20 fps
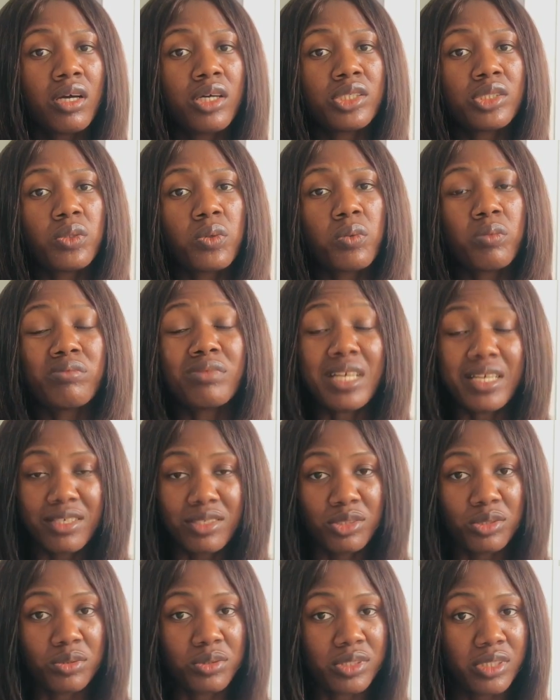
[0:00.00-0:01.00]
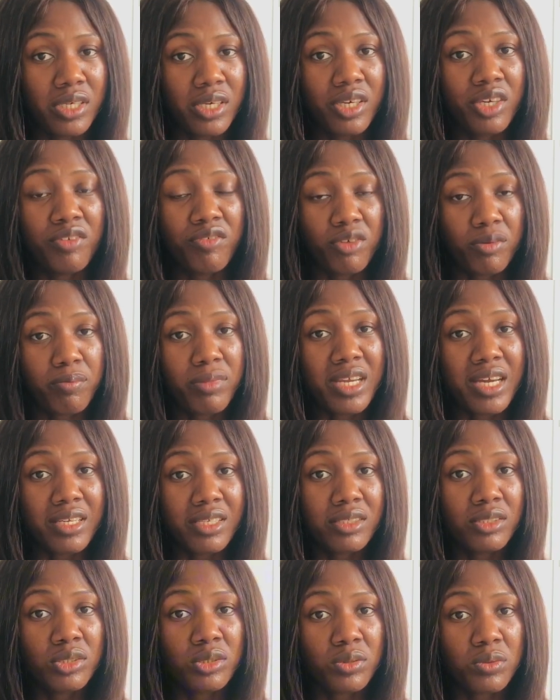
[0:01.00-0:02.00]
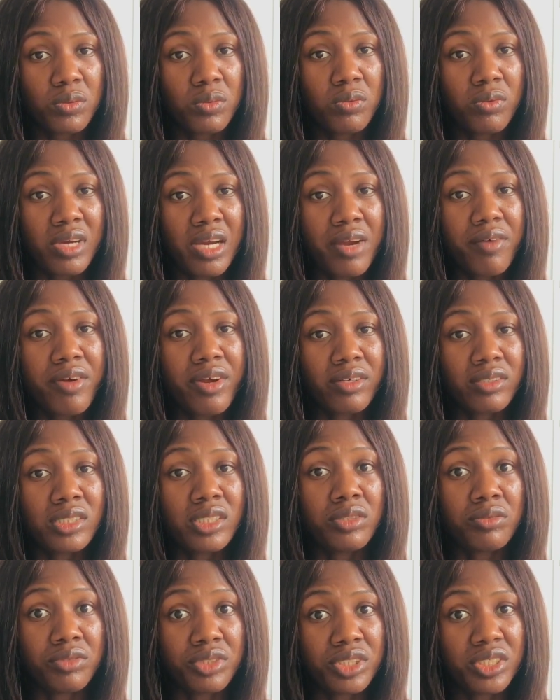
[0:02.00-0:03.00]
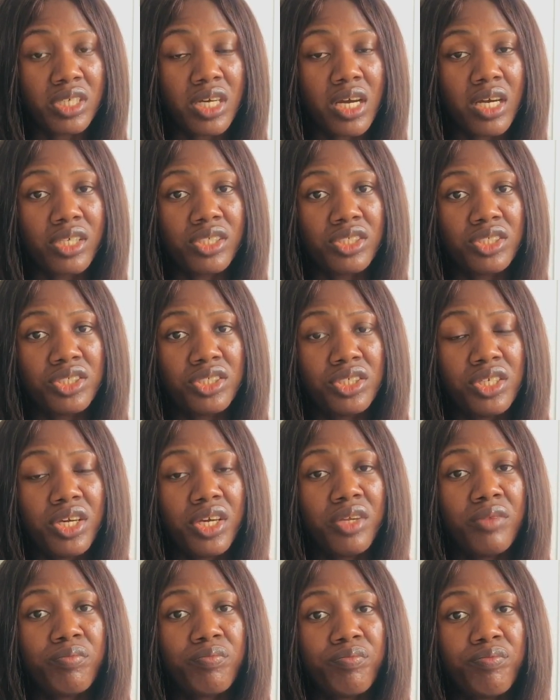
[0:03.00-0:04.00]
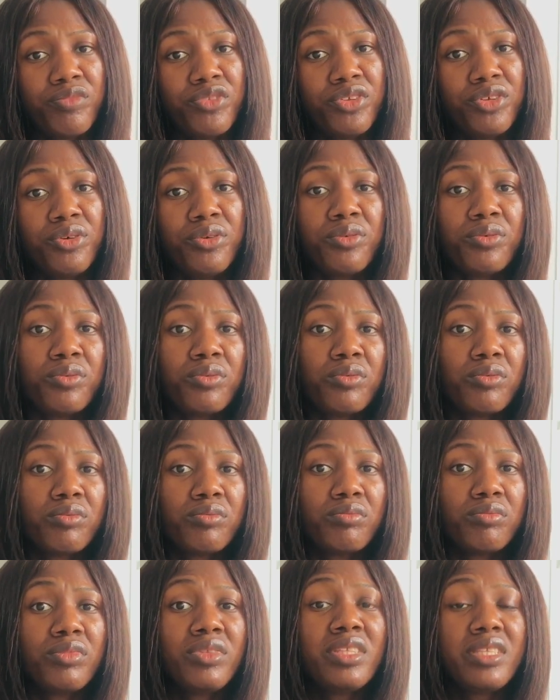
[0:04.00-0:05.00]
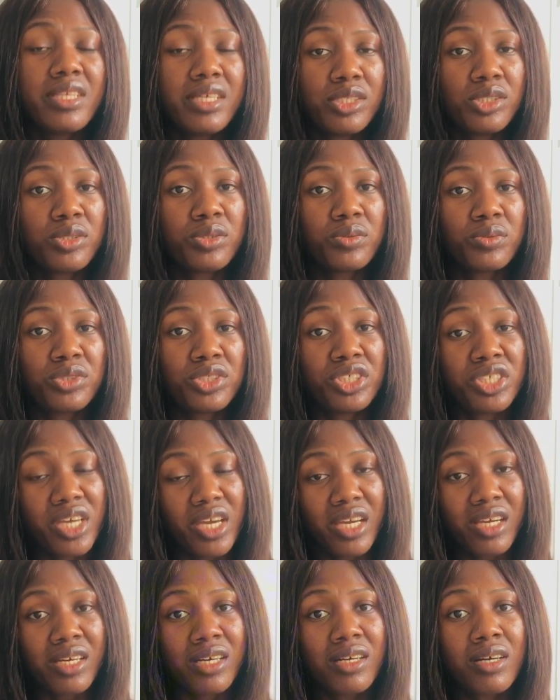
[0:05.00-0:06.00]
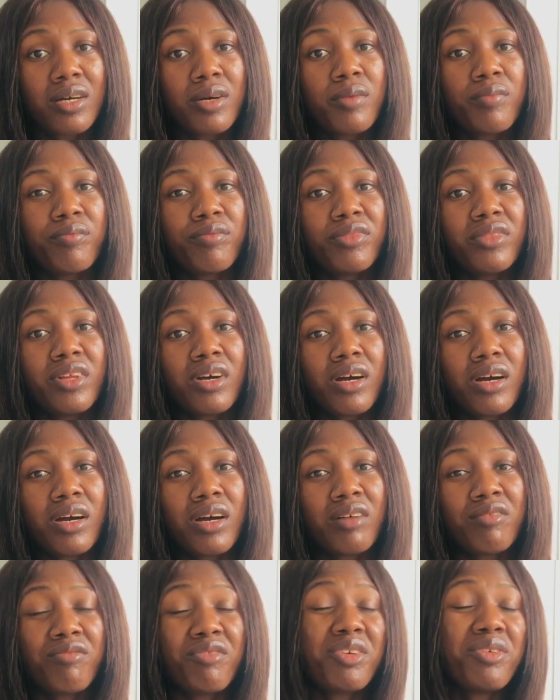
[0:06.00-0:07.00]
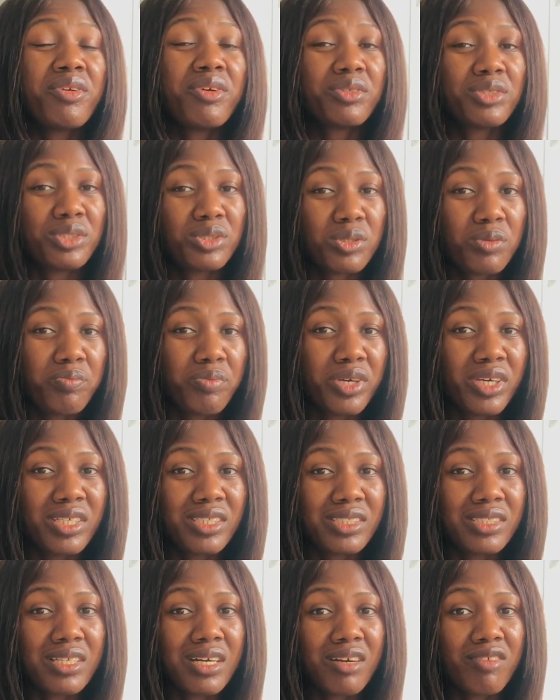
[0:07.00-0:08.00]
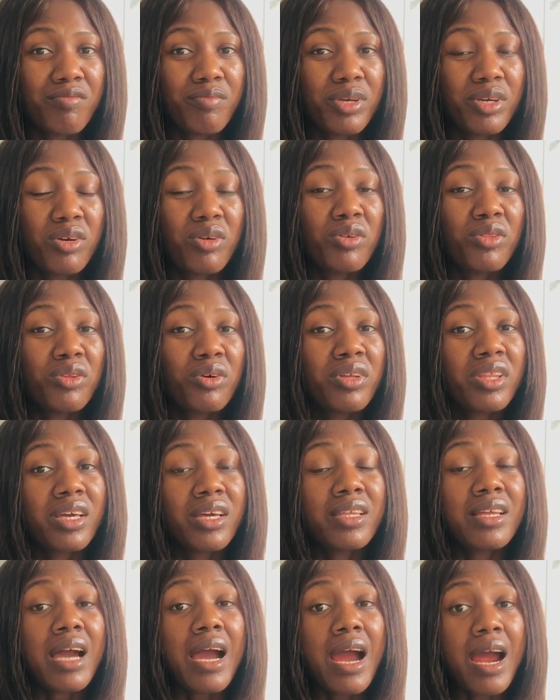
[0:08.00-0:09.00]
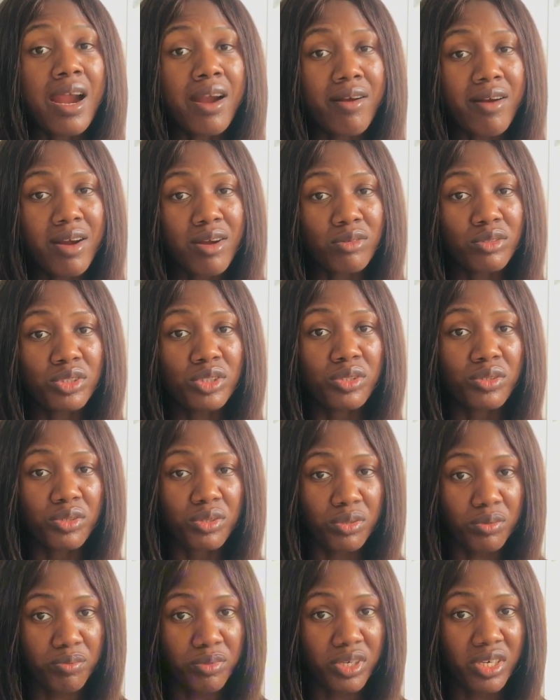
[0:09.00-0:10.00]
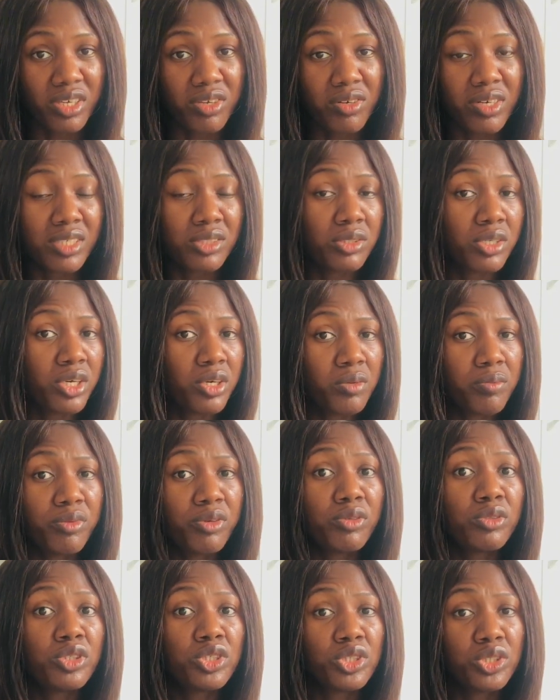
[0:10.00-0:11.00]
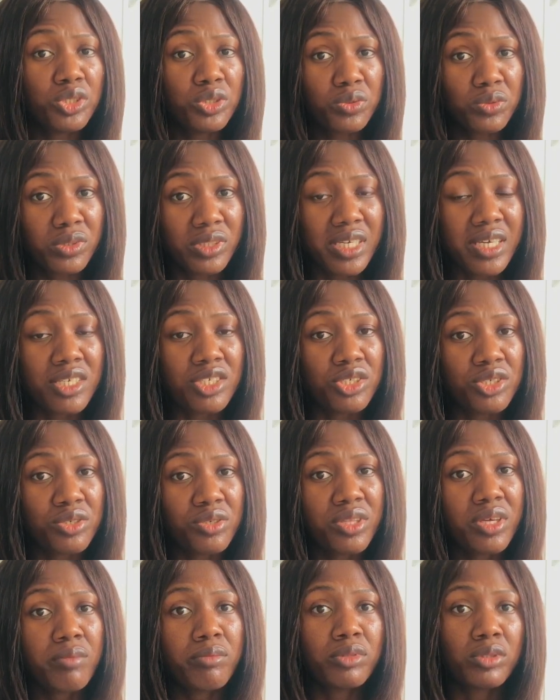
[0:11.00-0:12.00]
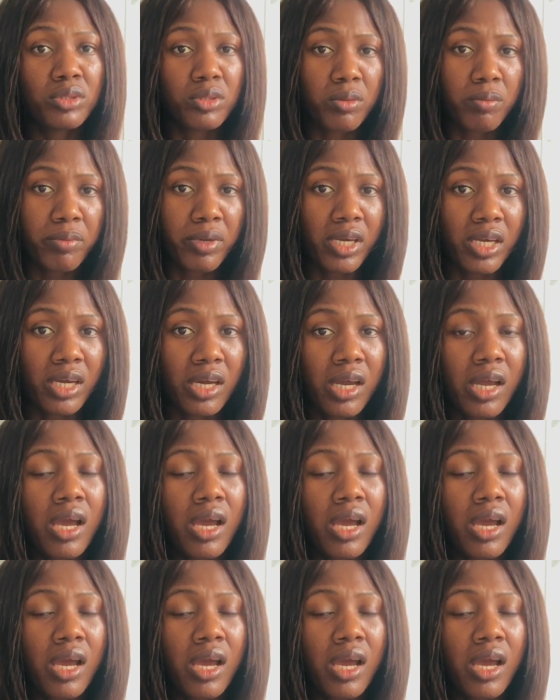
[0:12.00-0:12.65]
So that is to say, if you're planning to carry out a research, then you need to check the various topics that have been conducted around your topic in order to help you choose a suitable topic.